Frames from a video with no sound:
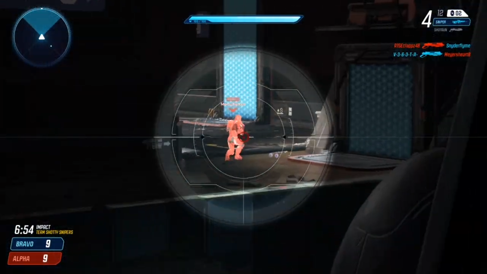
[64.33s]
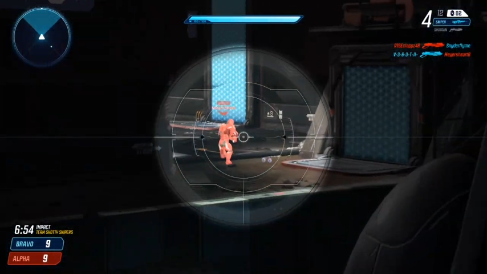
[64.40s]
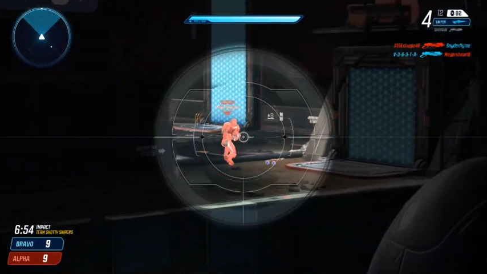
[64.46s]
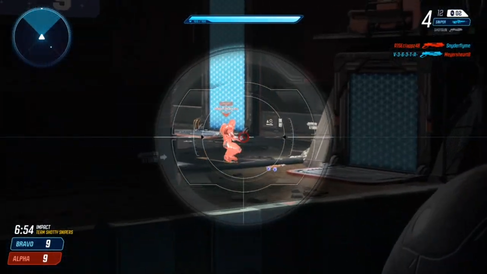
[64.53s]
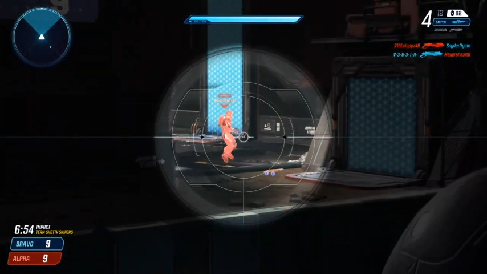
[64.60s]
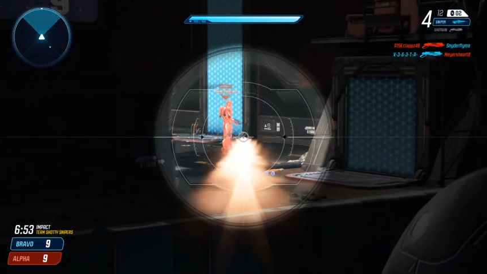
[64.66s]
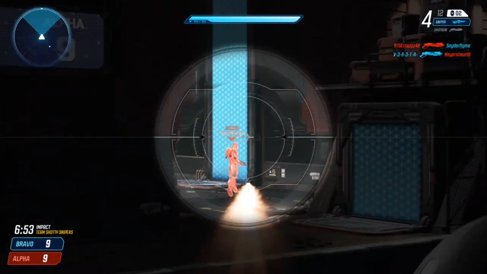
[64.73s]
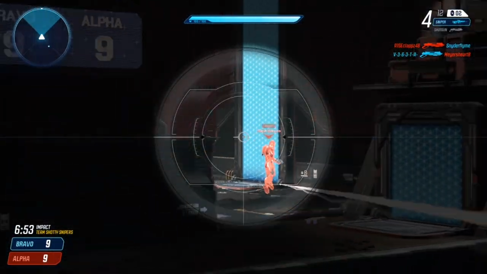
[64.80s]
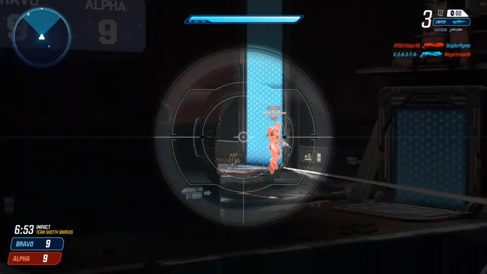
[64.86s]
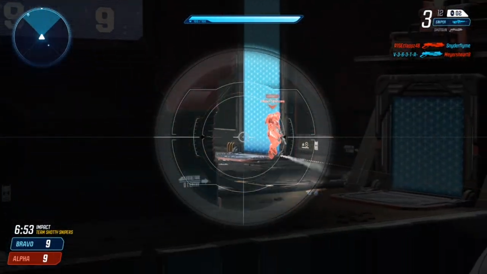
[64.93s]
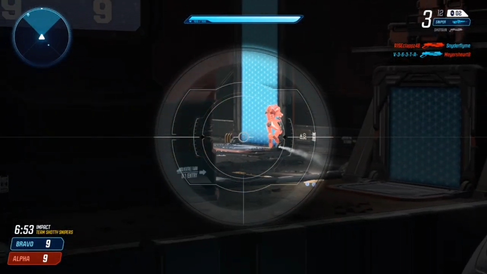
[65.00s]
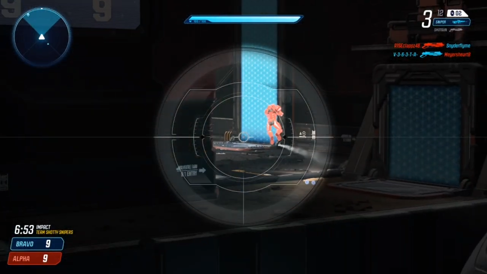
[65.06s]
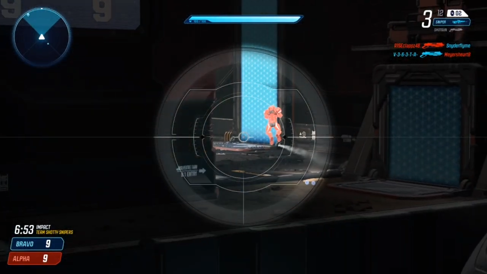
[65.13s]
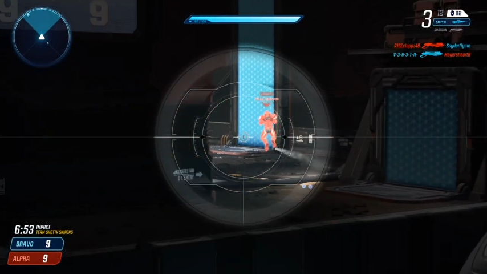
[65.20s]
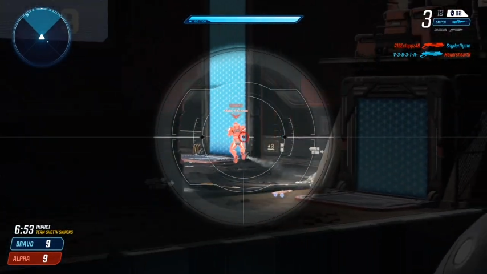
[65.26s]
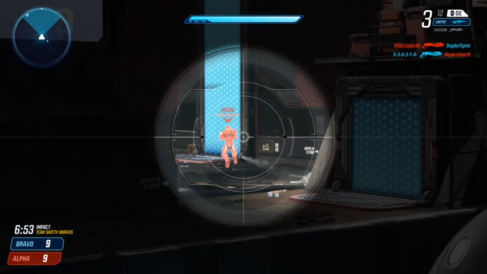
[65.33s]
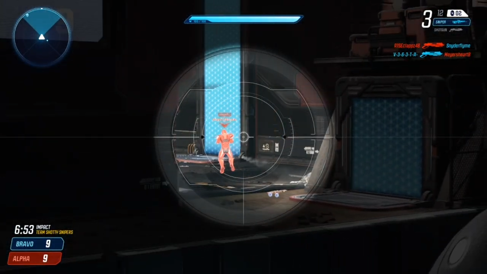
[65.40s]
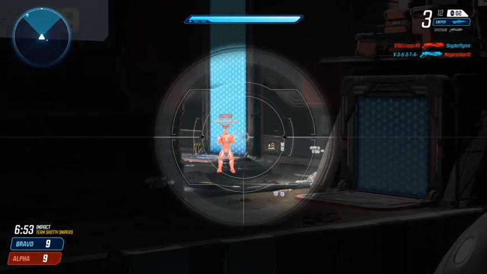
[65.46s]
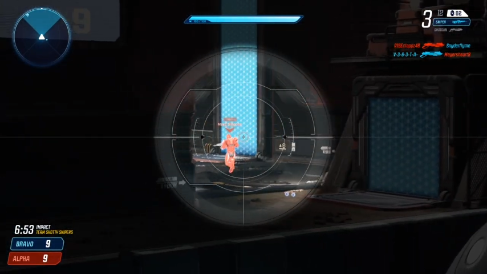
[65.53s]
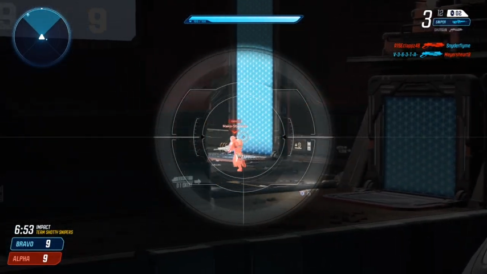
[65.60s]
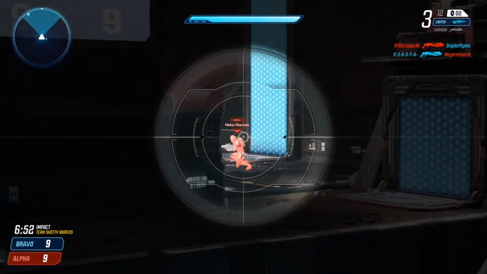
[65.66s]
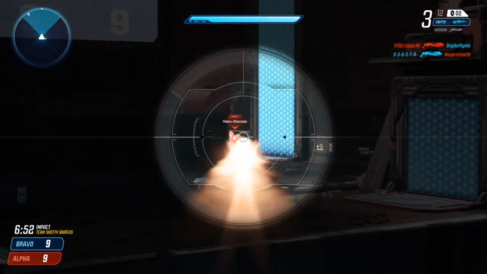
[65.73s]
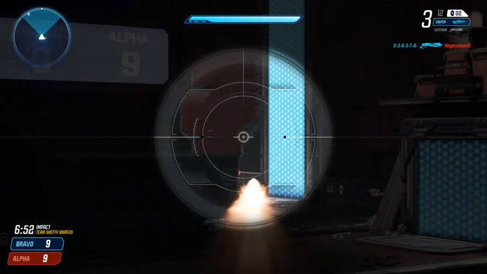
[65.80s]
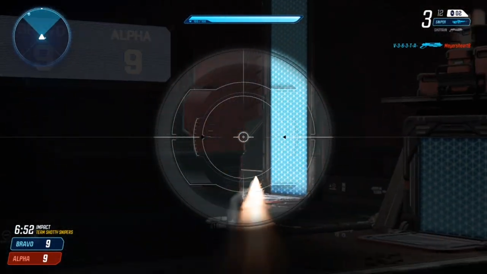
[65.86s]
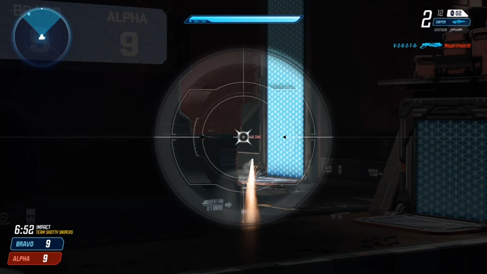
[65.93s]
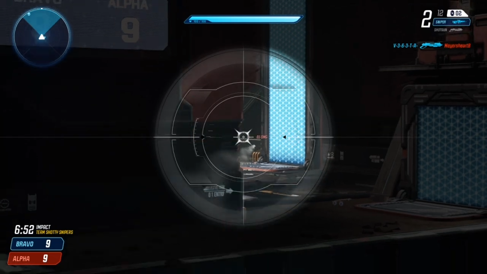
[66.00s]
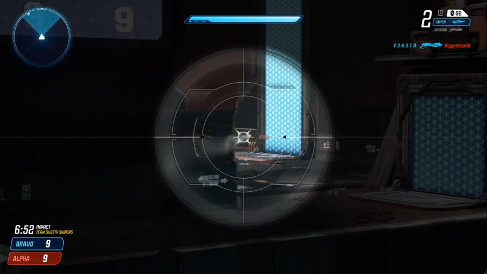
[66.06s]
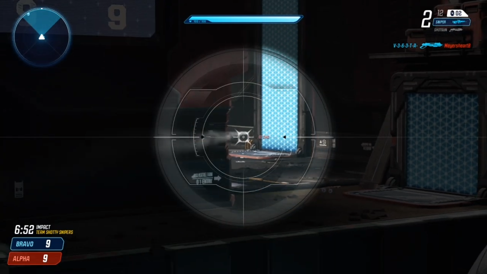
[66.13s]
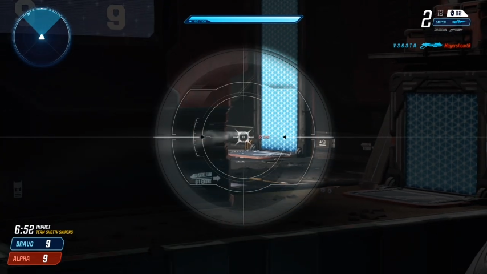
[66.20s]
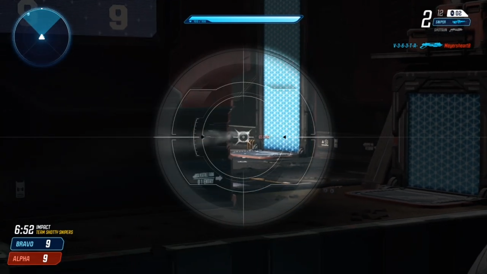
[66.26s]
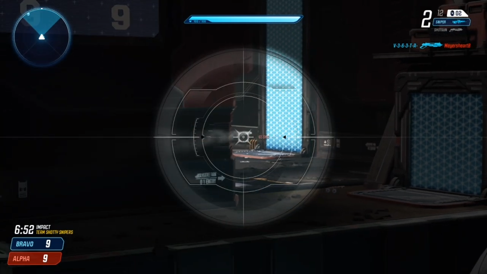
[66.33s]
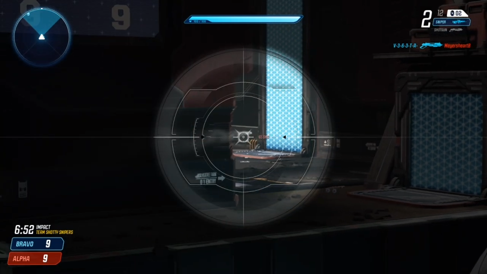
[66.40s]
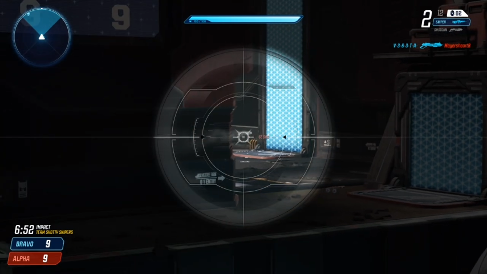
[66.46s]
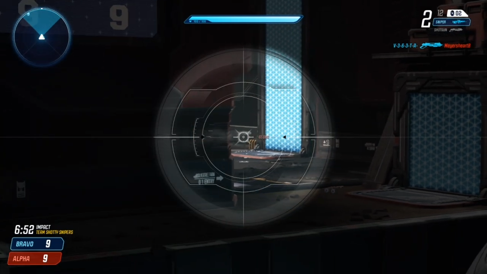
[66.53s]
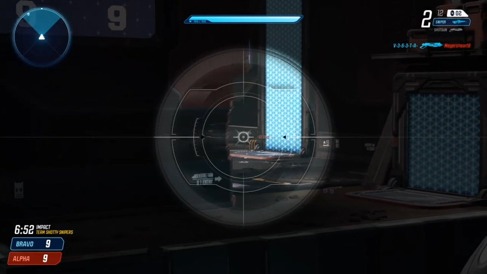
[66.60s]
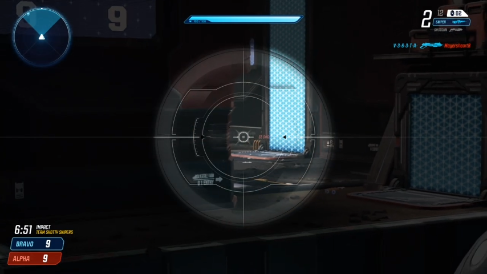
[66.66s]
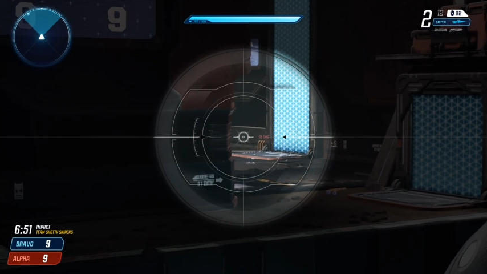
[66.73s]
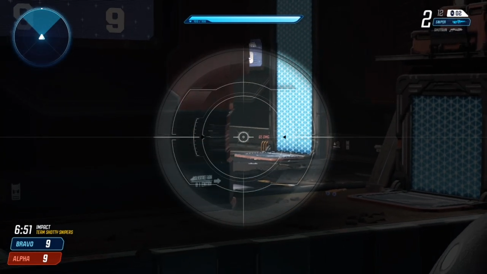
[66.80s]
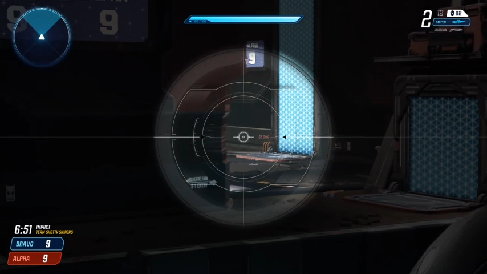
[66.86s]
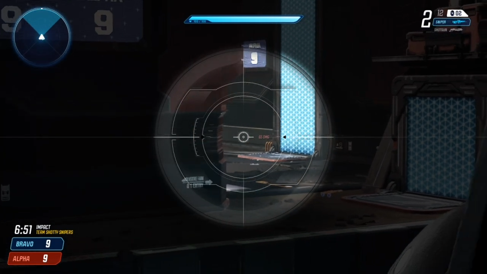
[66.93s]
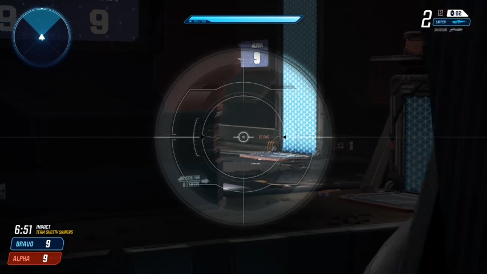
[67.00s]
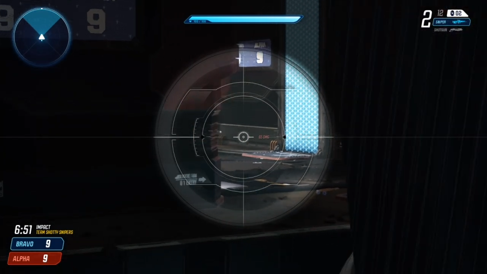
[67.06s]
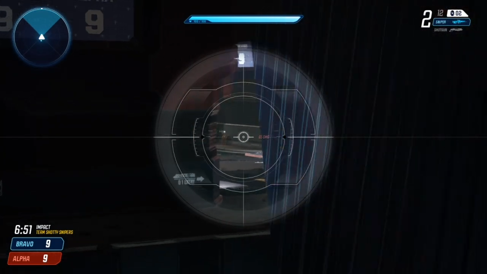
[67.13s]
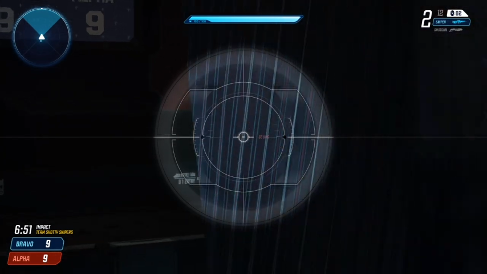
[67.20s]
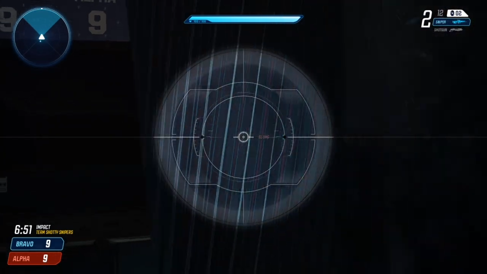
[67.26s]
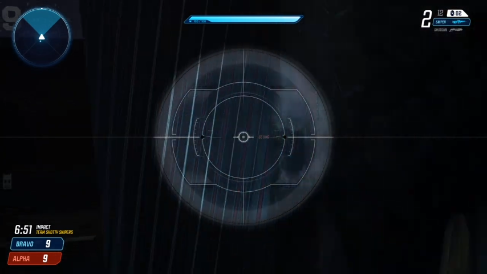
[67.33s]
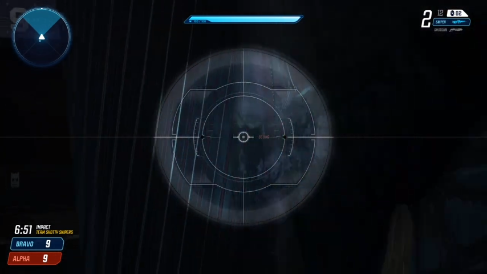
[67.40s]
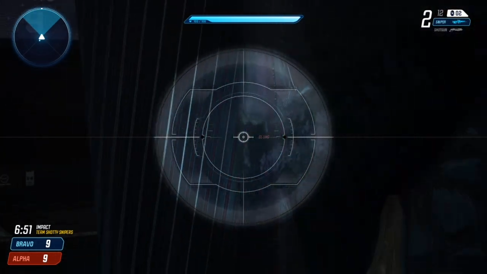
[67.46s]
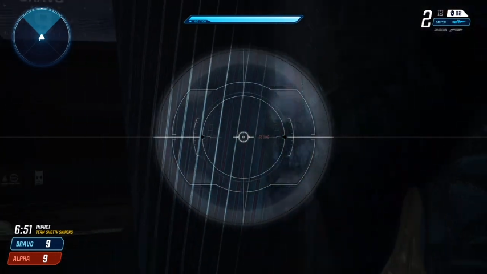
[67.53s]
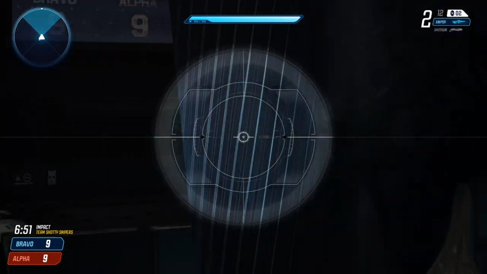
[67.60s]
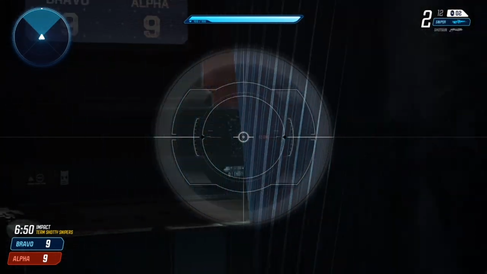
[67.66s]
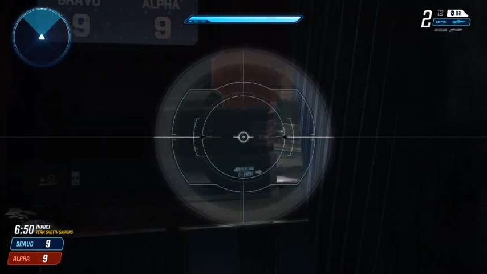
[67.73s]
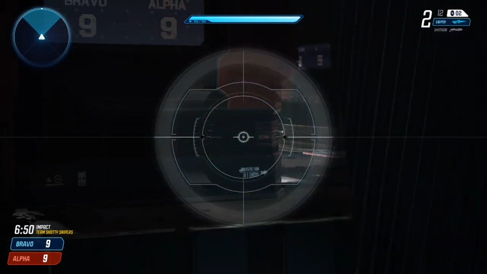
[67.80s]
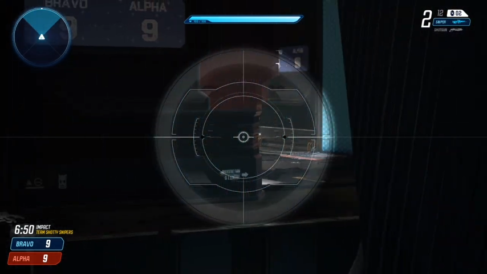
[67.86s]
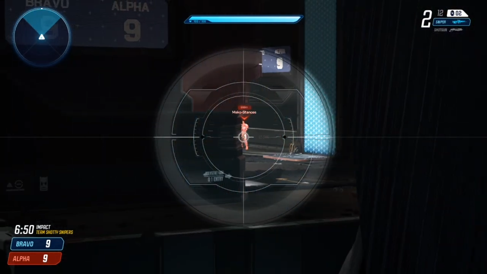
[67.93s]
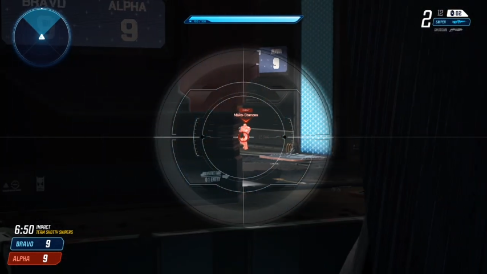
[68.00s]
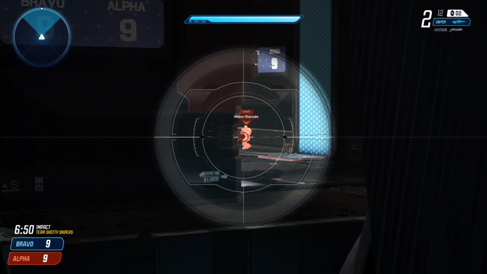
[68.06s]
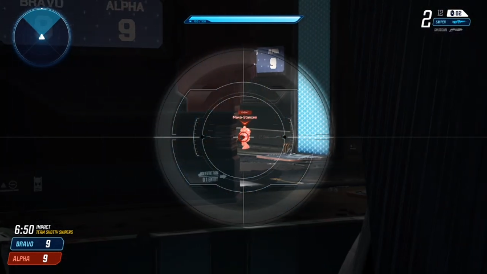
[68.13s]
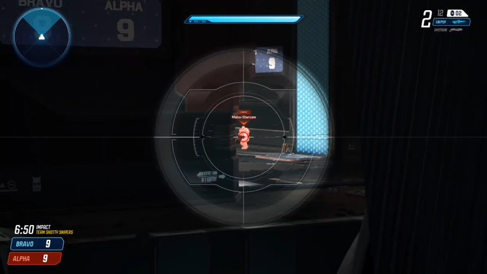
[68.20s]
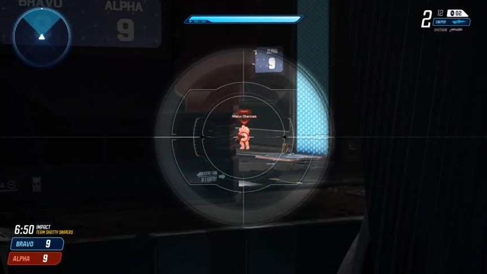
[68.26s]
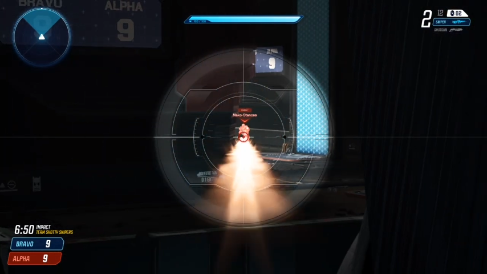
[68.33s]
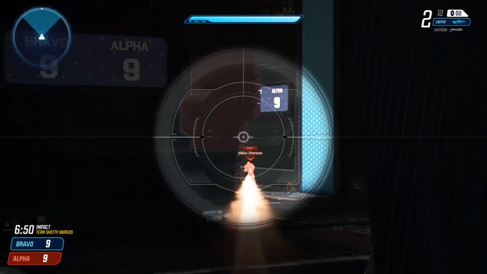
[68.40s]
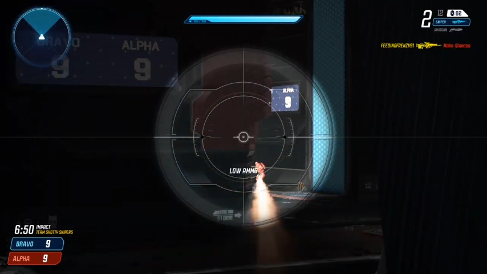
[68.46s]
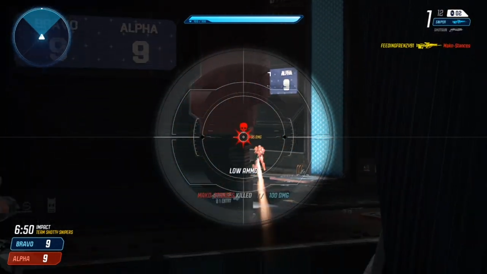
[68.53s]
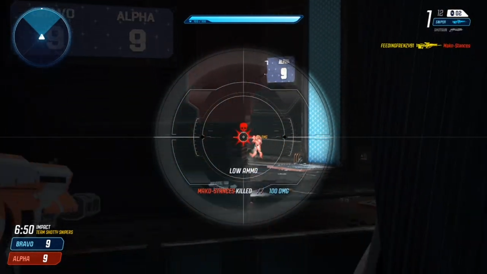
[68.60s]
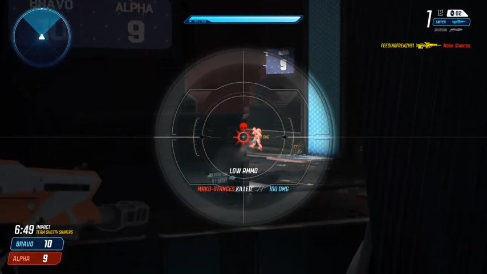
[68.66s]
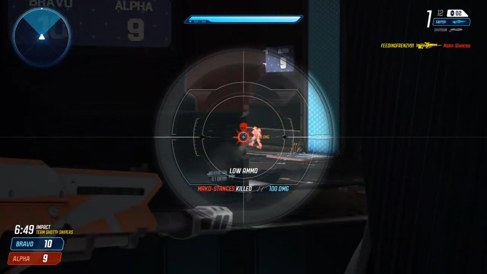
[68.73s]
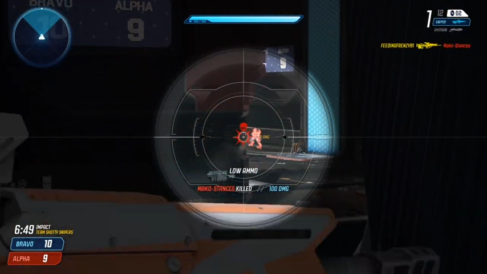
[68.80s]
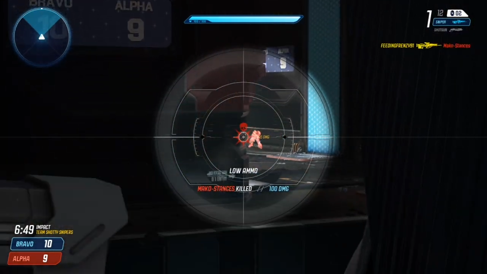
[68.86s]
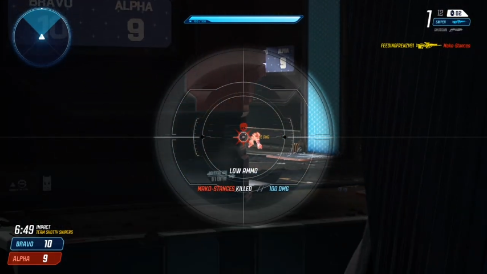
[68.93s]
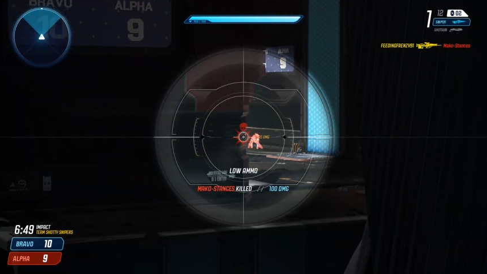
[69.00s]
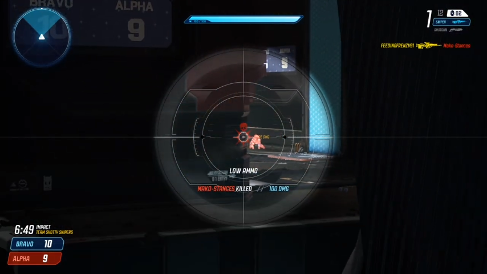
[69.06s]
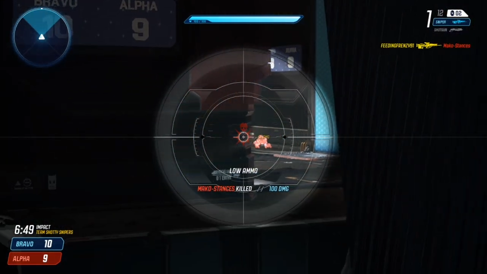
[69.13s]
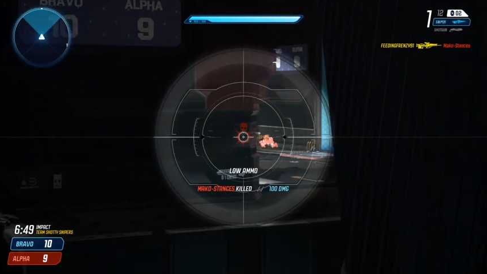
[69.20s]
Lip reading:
[unreadable: no face in view]